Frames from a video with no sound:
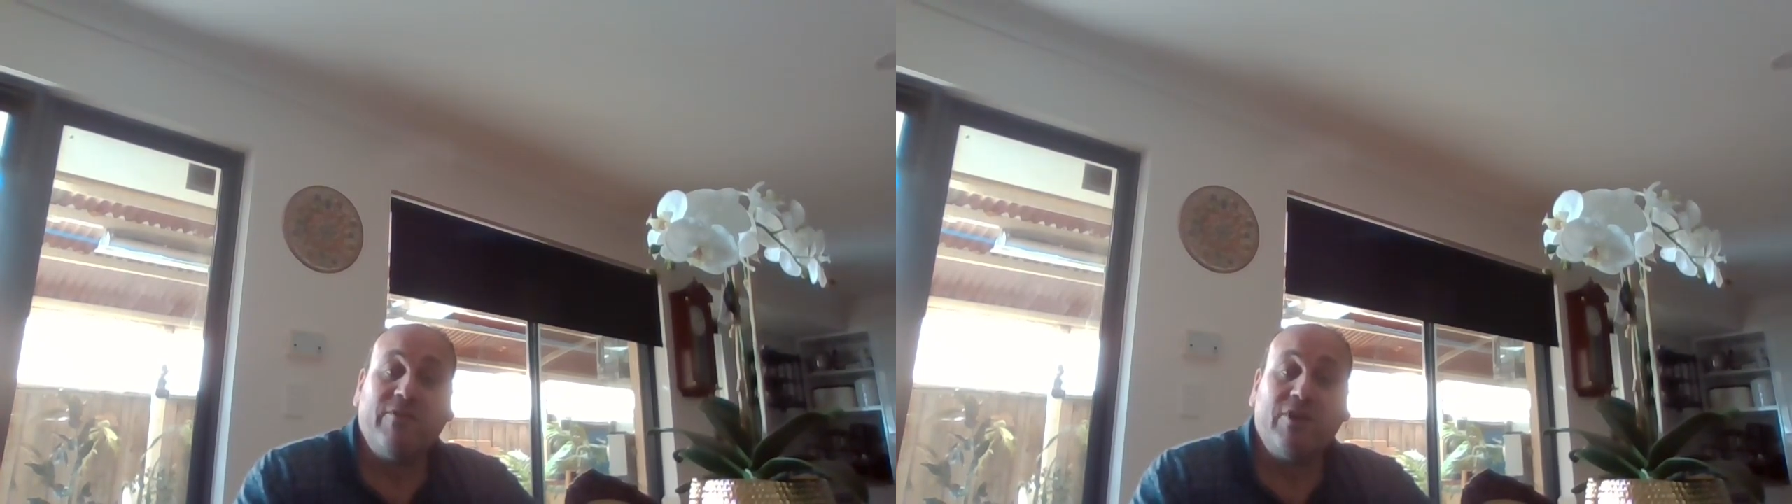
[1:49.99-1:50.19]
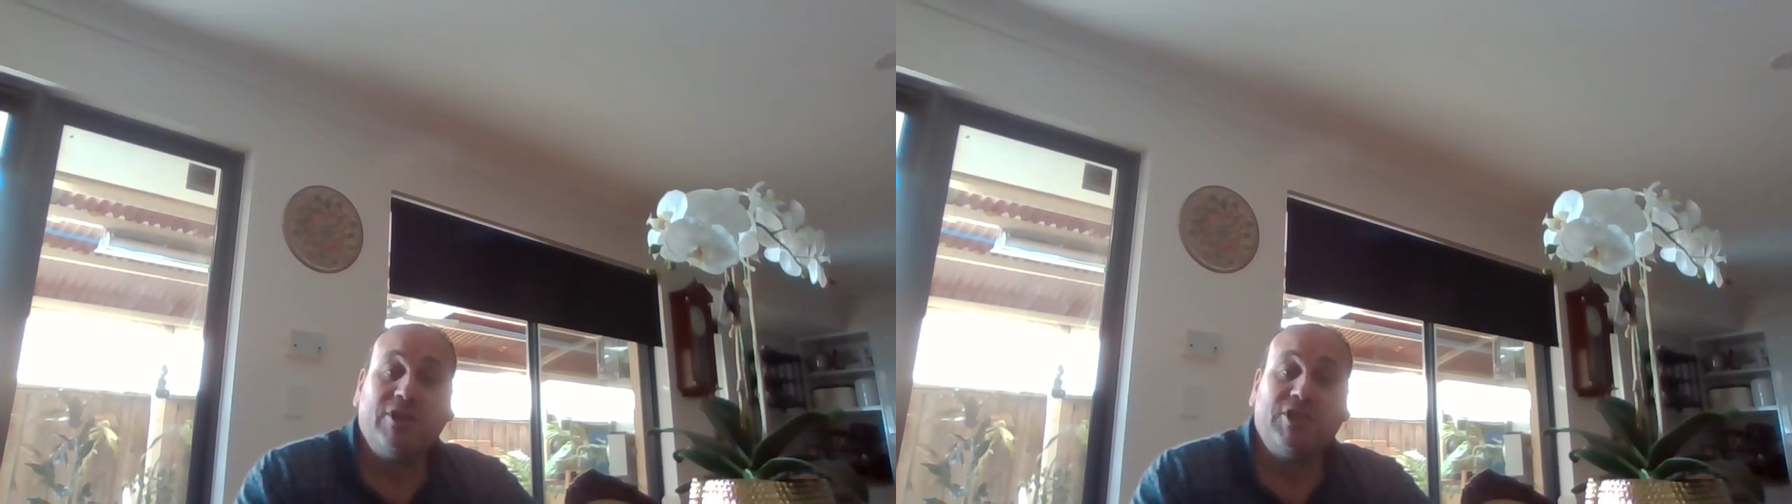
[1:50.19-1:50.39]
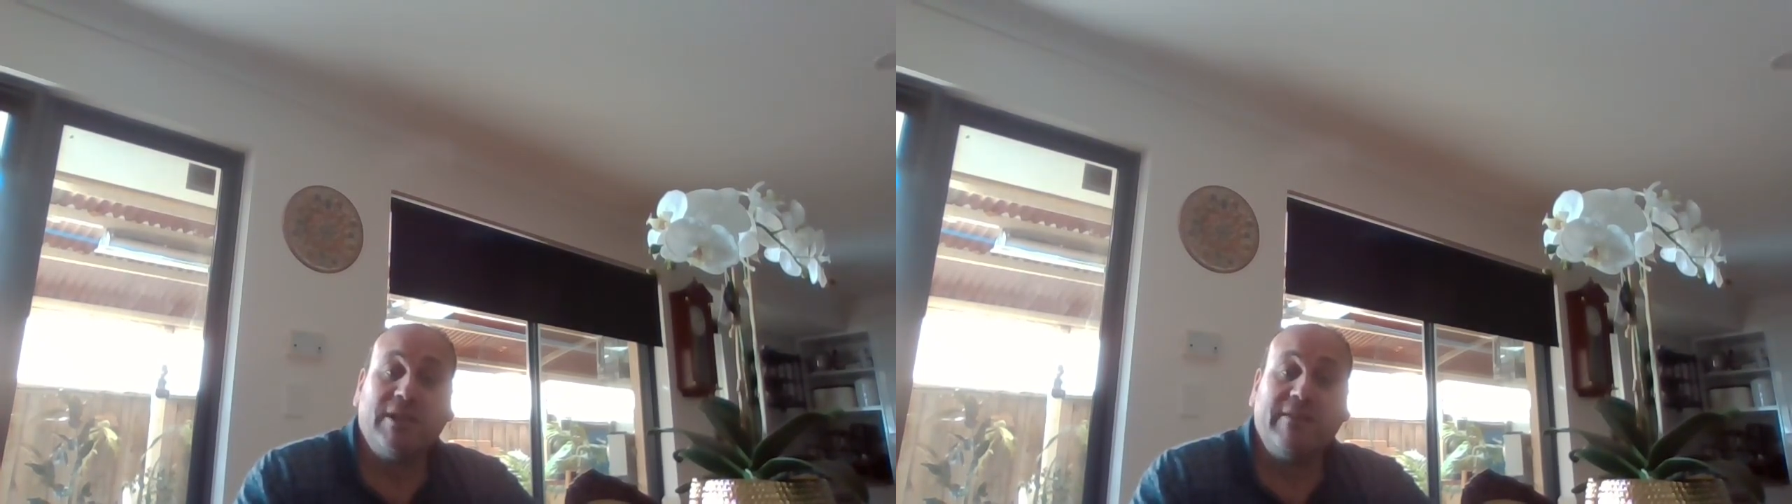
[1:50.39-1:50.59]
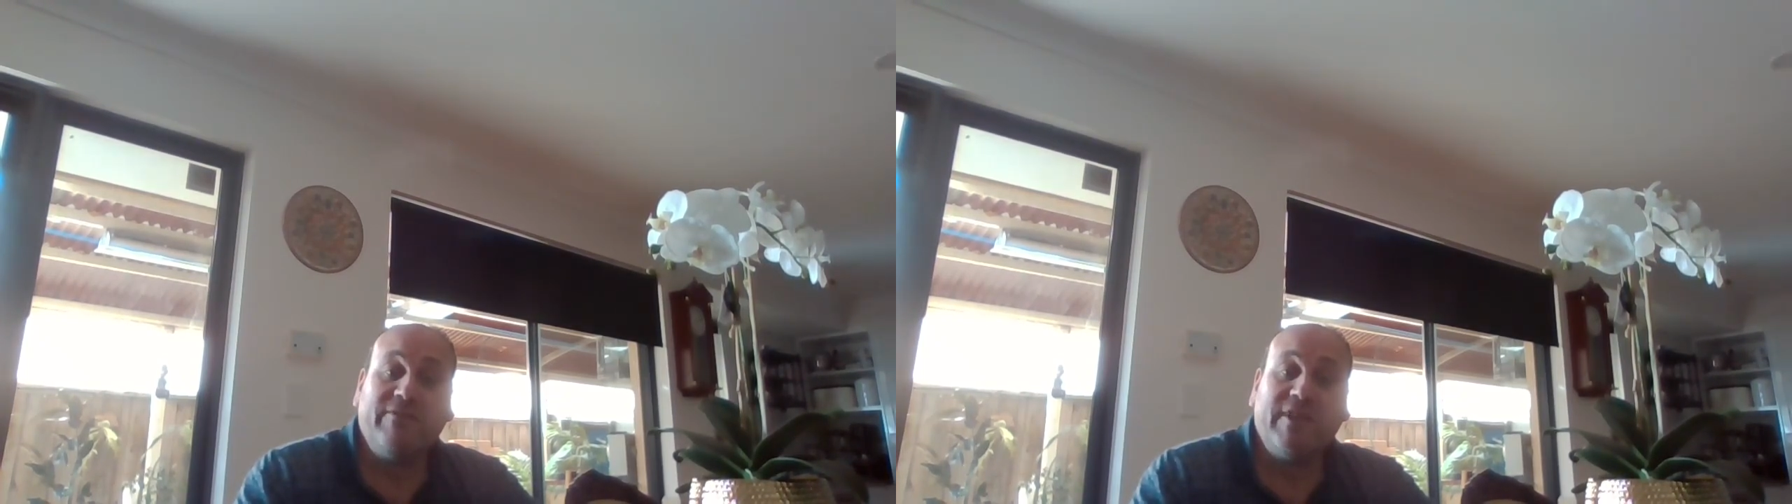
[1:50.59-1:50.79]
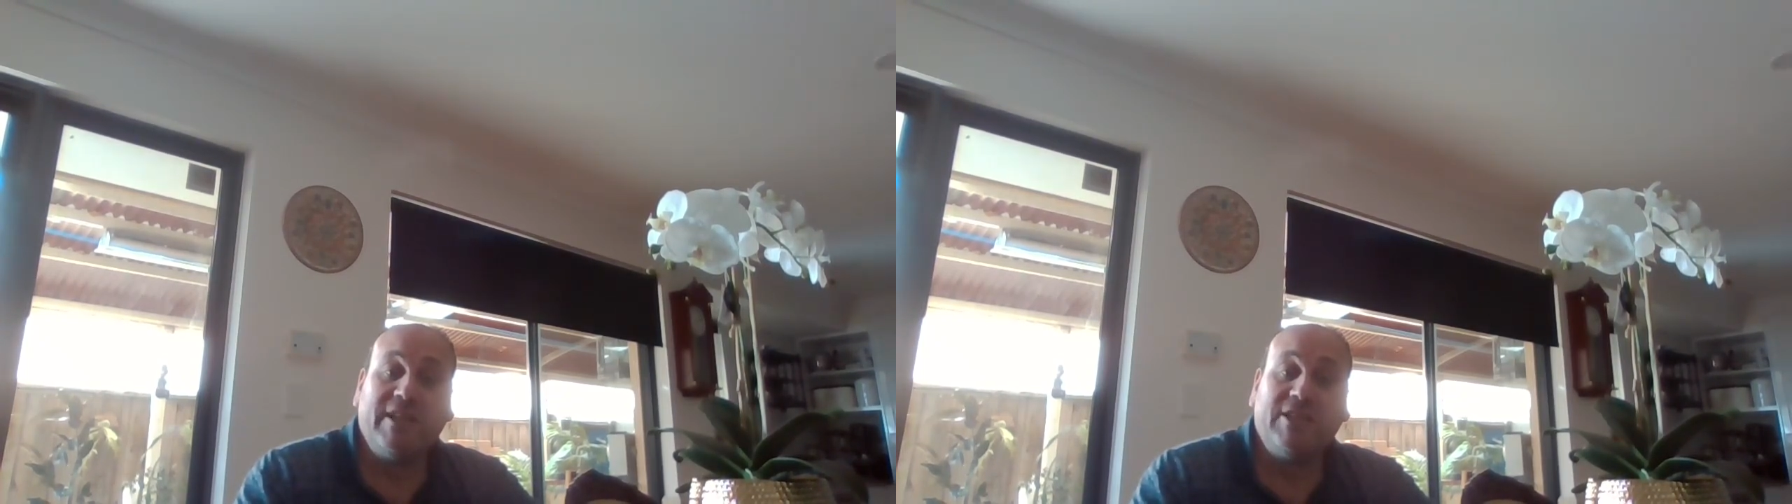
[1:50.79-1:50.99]
virtually
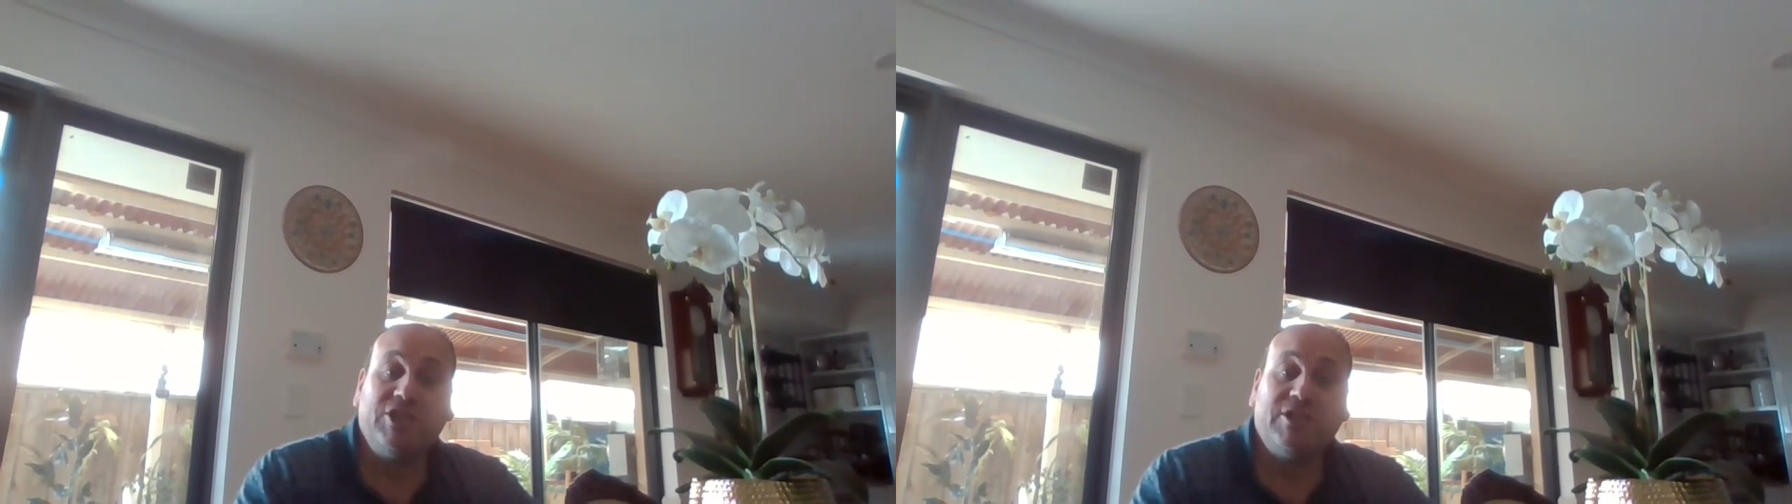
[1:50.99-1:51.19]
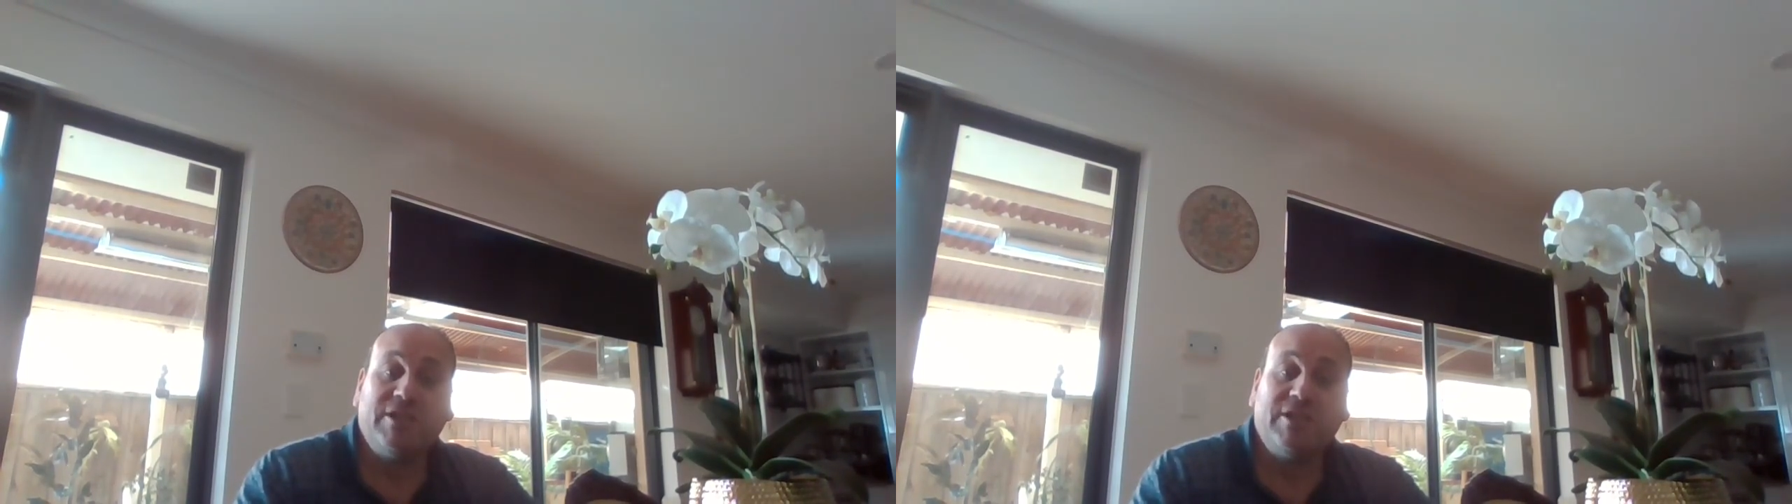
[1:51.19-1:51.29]
finished